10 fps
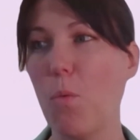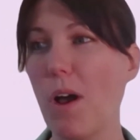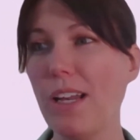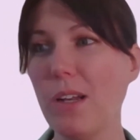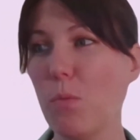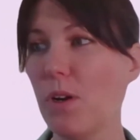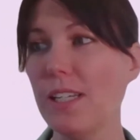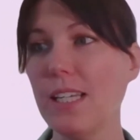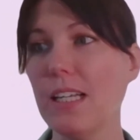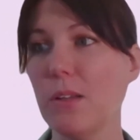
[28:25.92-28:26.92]

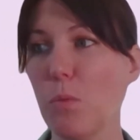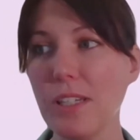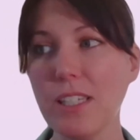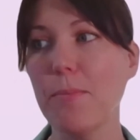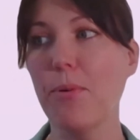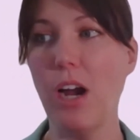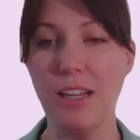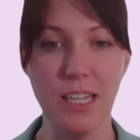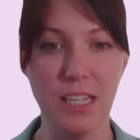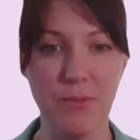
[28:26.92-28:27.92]
What is it? What's the
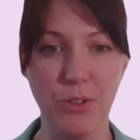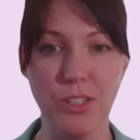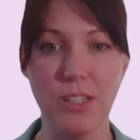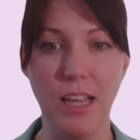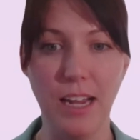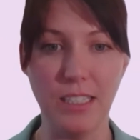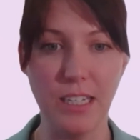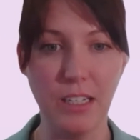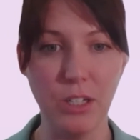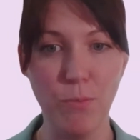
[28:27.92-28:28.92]
process for
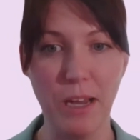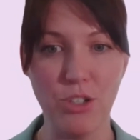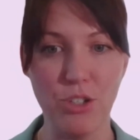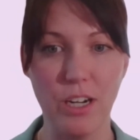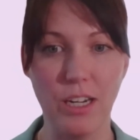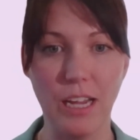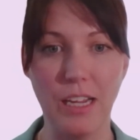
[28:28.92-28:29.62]
selecting a new metric?